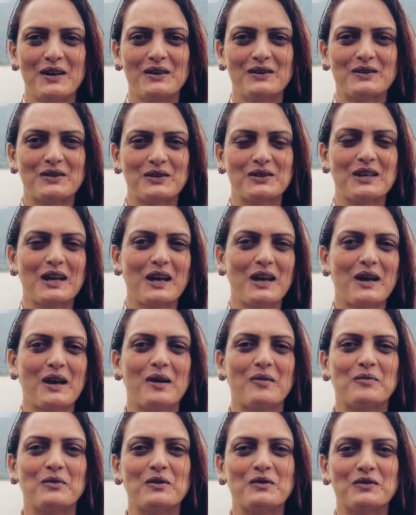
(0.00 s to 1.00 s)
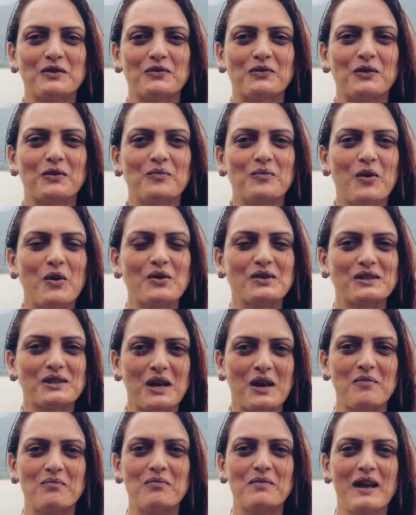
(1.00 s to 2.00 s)
Today, our beautiful, most
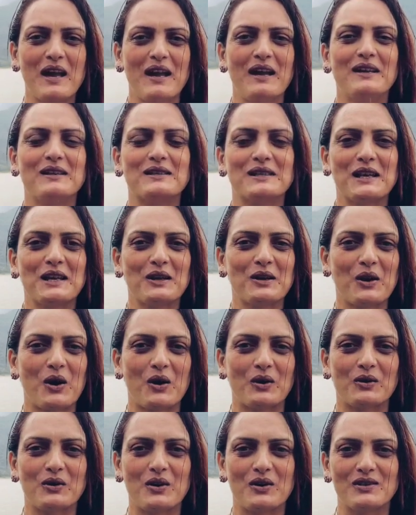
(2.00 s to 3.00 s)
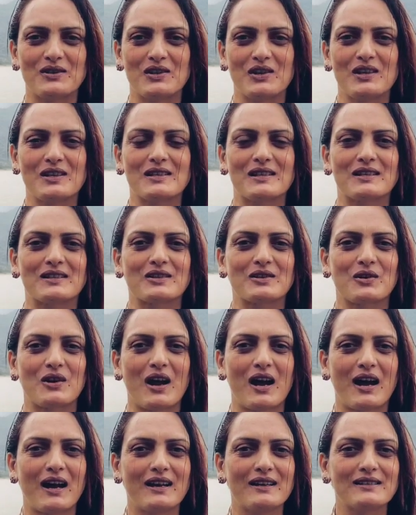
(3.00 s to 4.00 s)
amazing Lord God Jesus
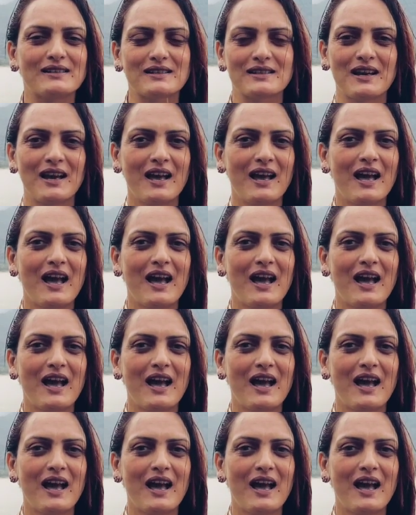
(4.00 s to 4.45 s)
Christ